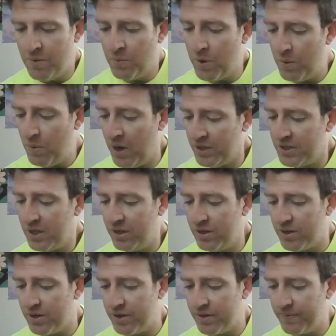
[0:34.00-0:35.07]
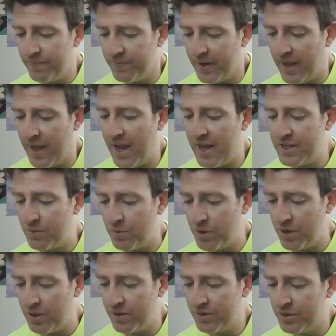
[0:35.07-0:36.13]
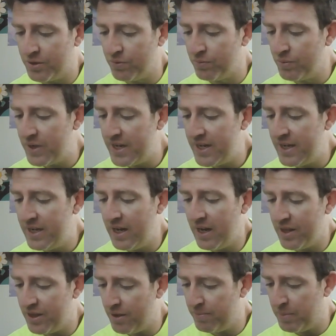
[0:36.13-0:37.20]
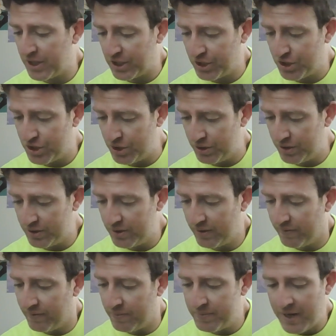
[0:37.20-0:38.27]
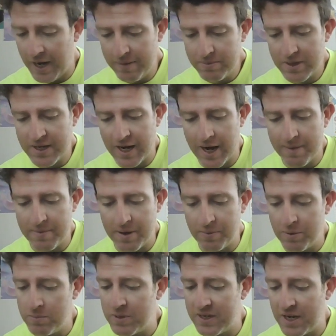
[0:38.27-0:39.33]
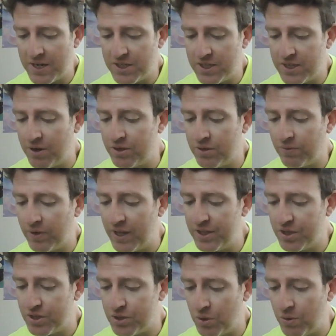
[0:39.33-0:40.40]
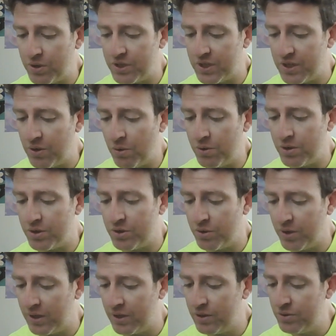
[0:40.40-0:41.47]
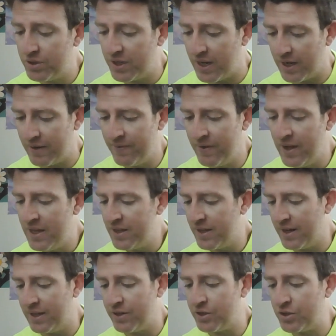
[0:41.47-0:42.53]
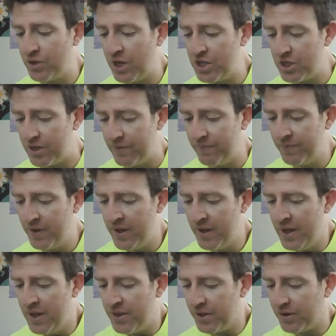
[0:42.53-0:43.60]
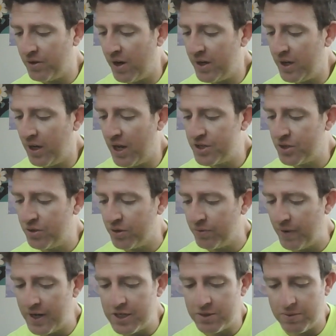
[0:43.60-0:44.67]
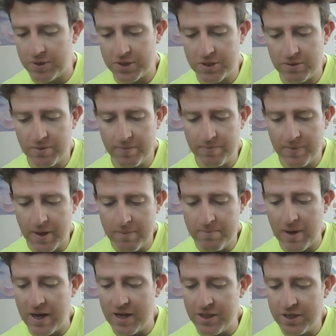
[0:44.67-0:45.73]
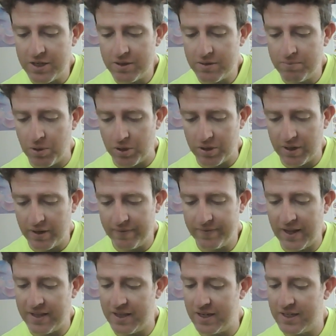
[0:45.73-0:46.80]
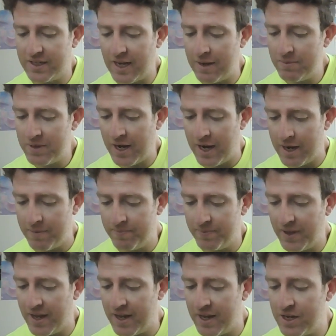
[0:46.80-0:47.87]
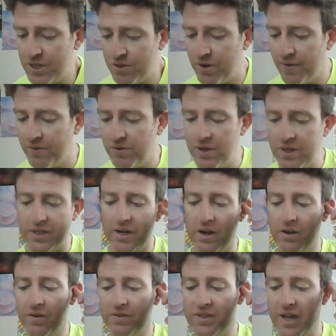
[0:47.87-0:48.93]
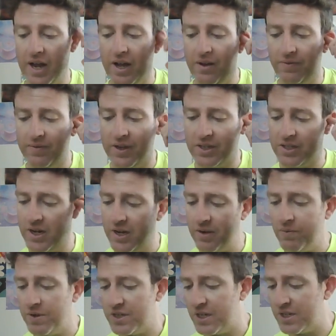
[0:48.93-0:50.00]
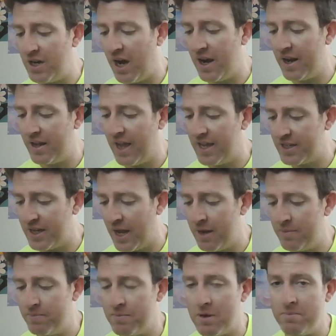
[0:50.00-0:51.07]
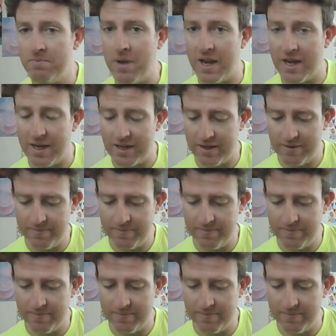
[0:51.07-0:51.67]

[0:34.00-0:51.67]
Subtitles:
We want to learn, as it were, to read the pictures. From time to time, it will be necessary to relate the stories in order to elucidate the illustration. The chronological arrangements made in this book at the same time, a history of Greek narrative style, a study which has not as yet been made.